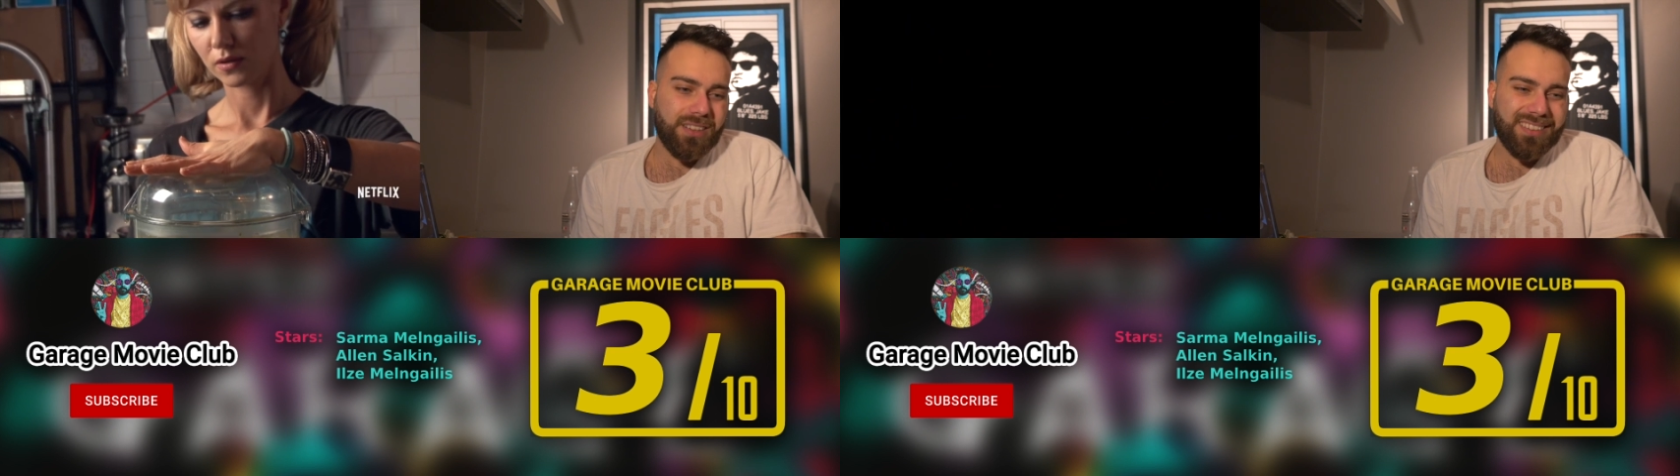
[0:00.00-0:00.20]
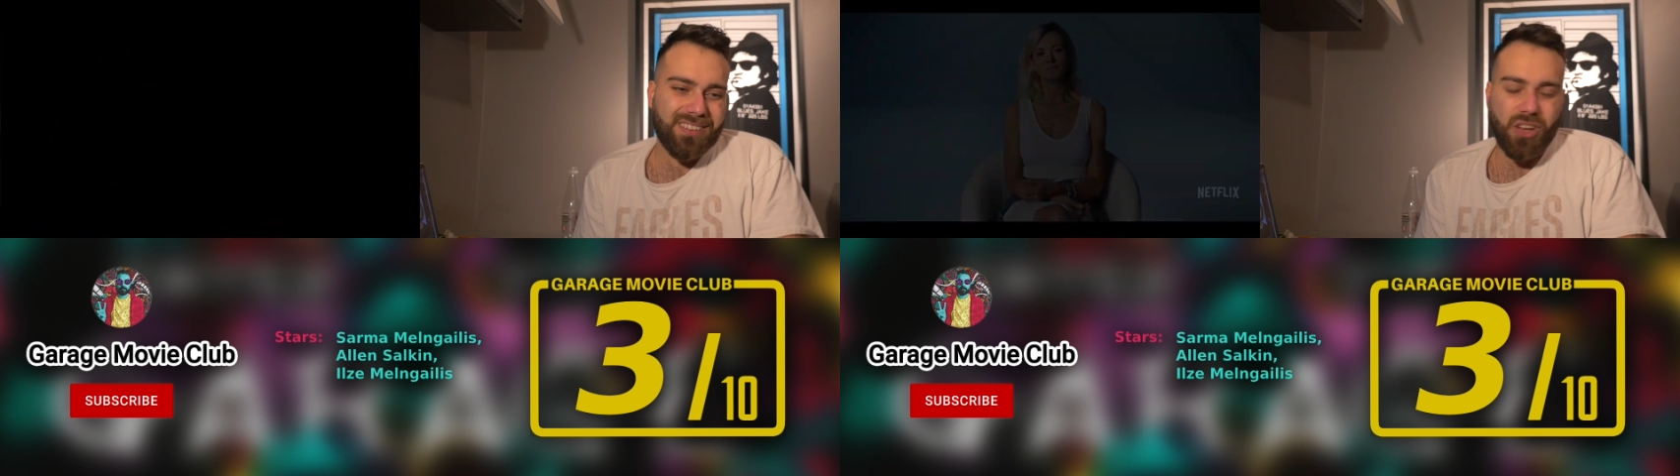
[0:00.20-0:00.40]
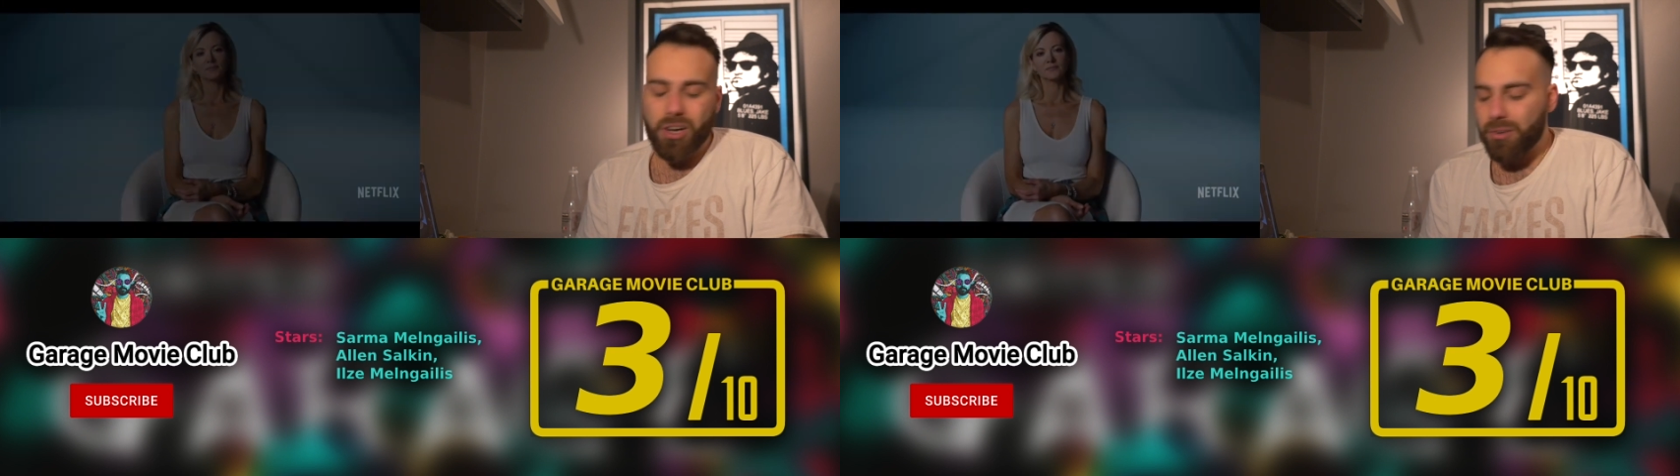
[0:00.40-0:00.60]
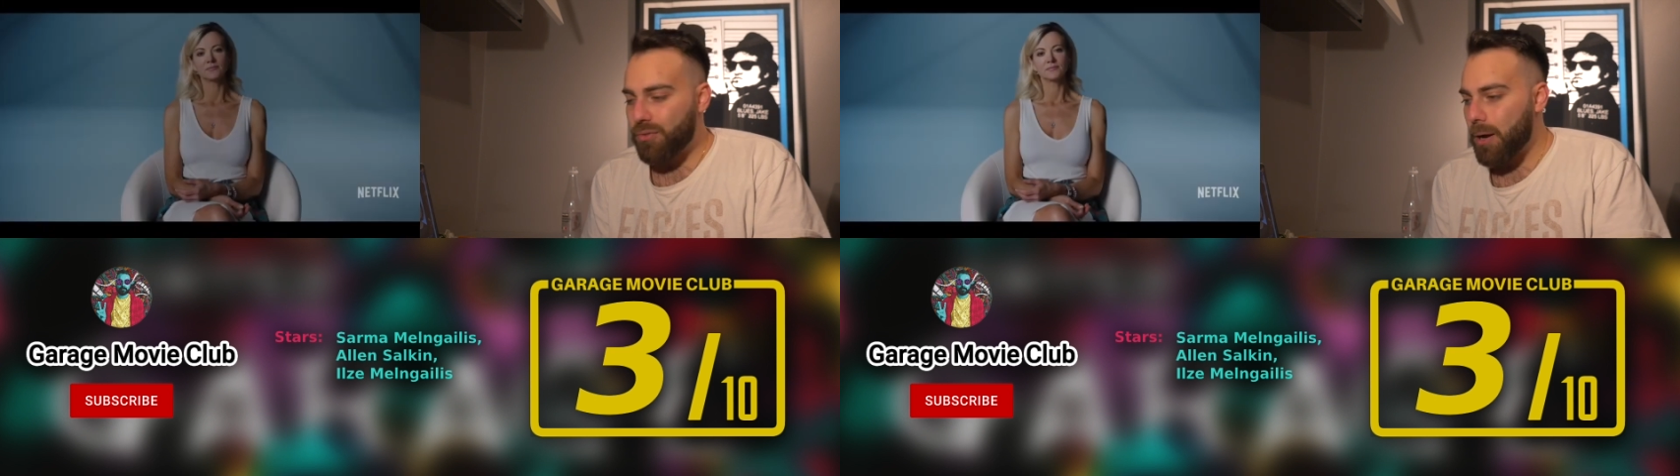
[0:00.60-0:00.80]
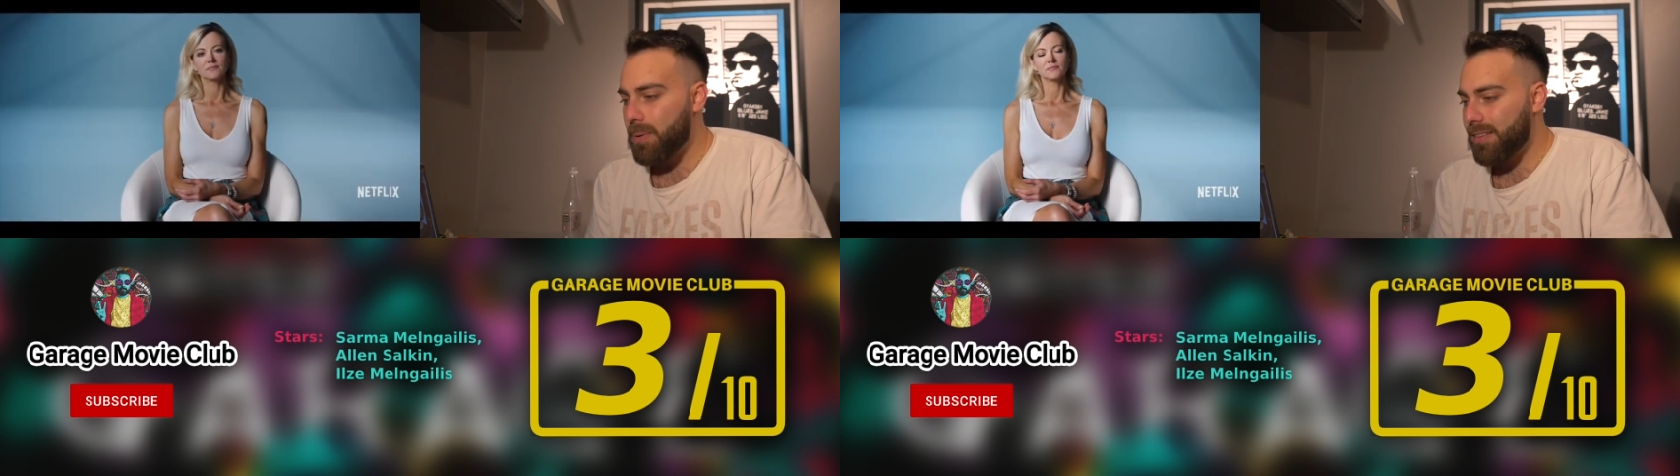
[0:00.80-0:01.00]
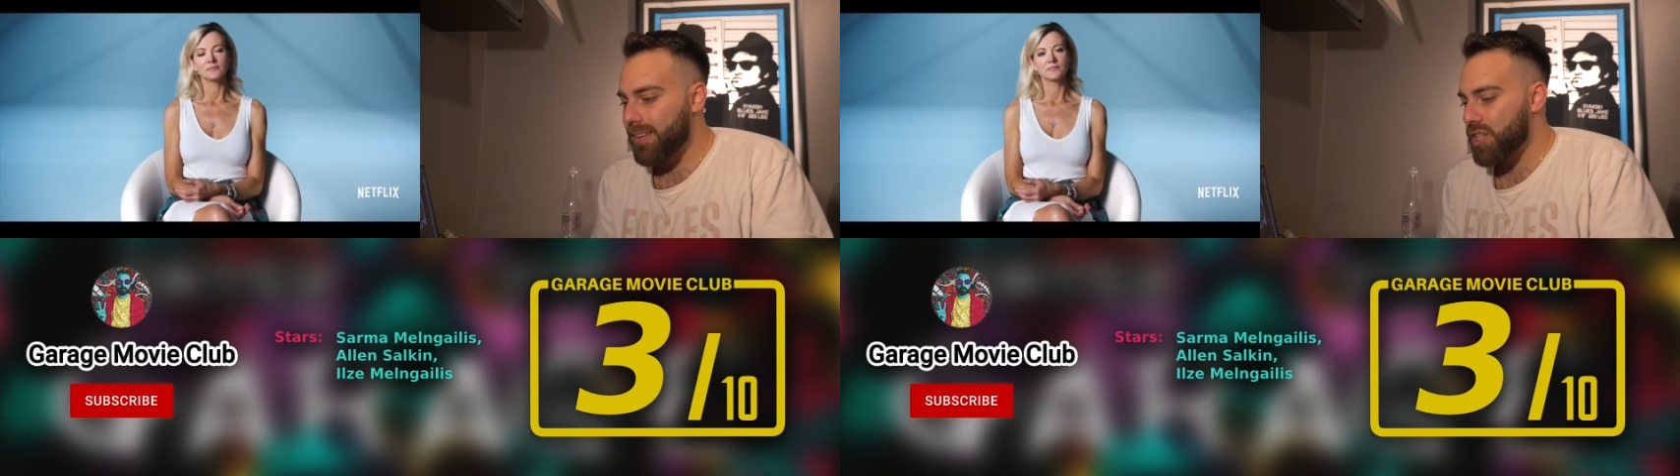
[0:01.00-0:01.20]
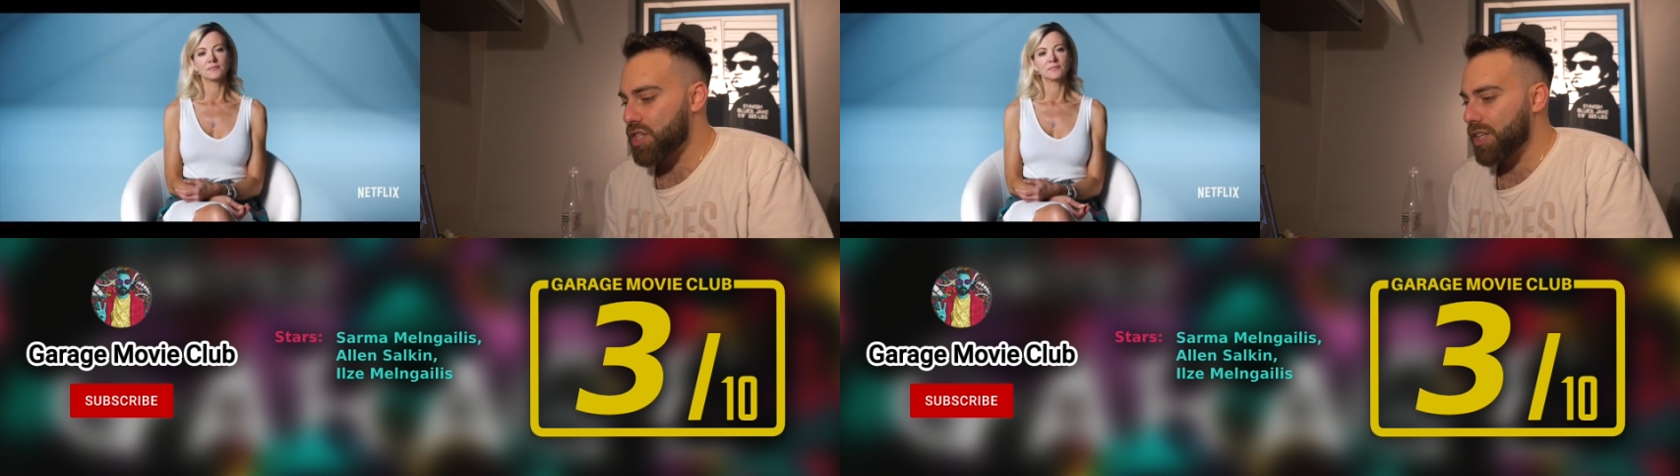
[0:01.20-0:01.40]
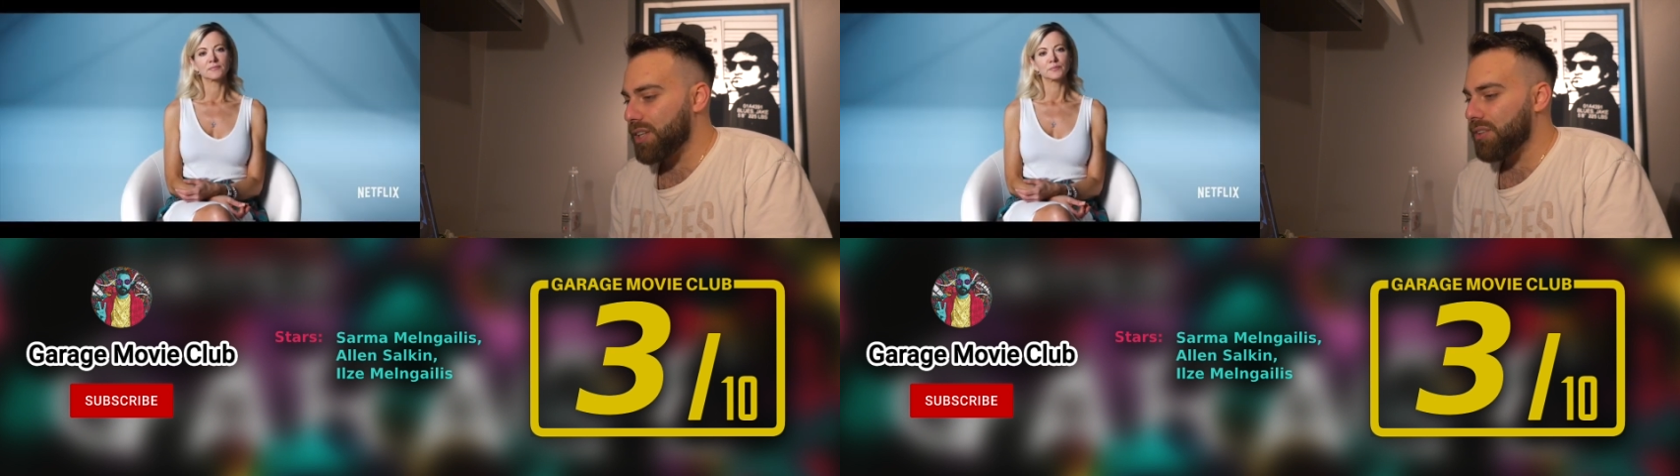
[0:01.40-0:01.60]
a lot of
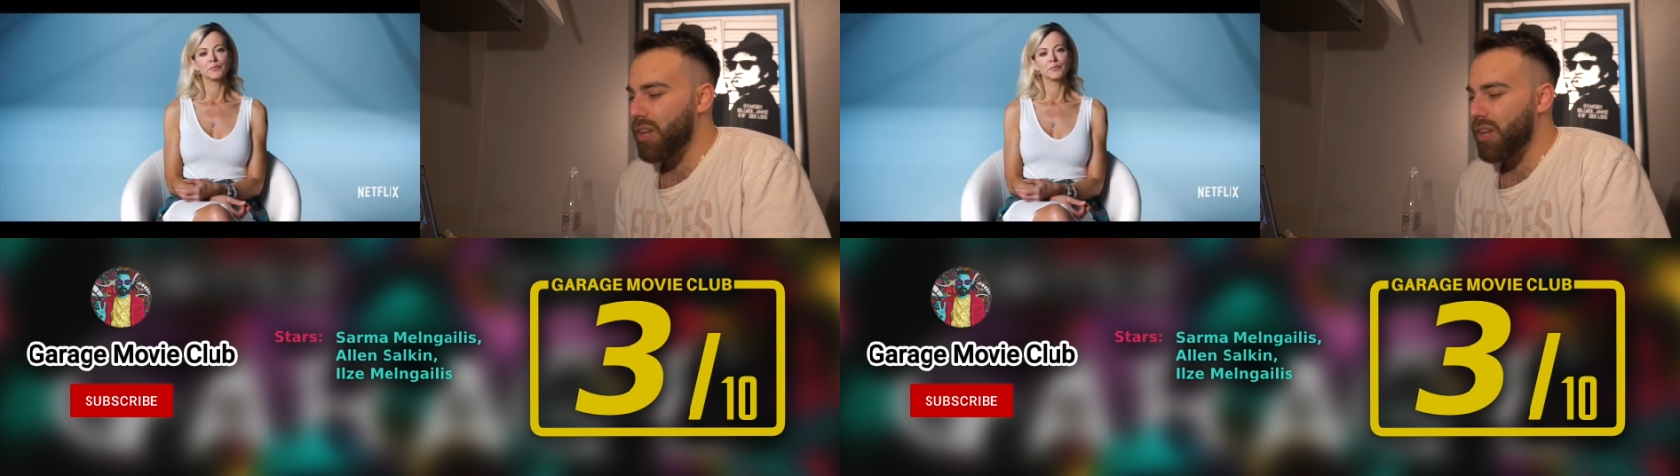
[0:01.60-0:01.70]
repetition,